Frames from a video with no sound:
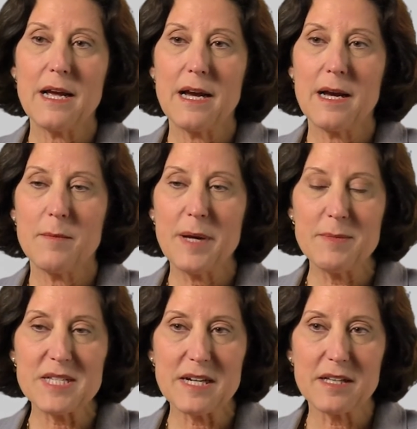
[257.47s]
uh
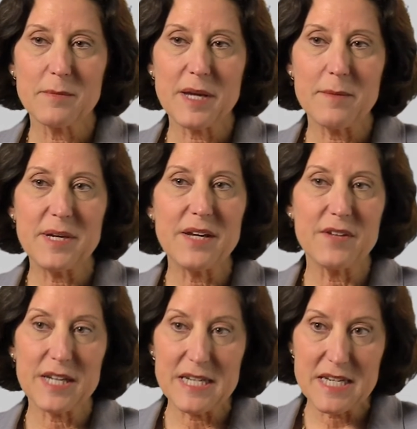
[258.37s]
Bemaciclib can be
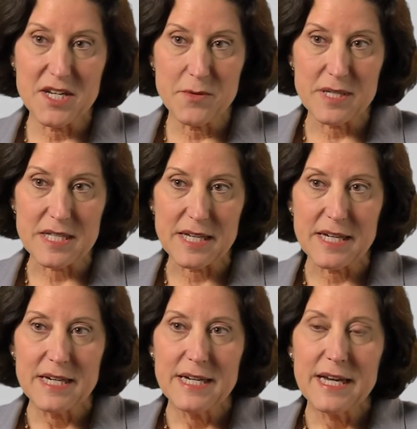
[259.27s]
given continuously.